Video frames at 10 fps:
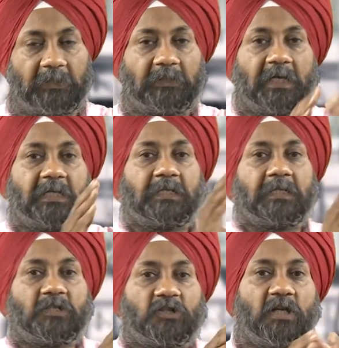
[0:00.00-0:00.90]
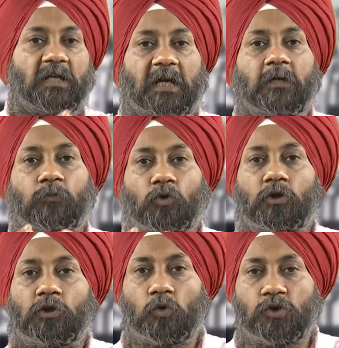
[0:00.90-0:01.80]
Die casting can
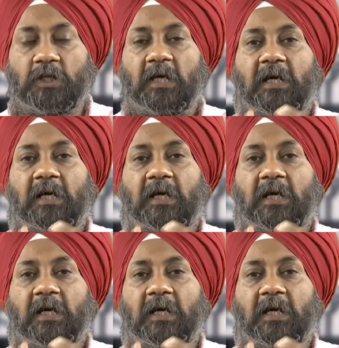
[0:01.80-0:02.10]
produce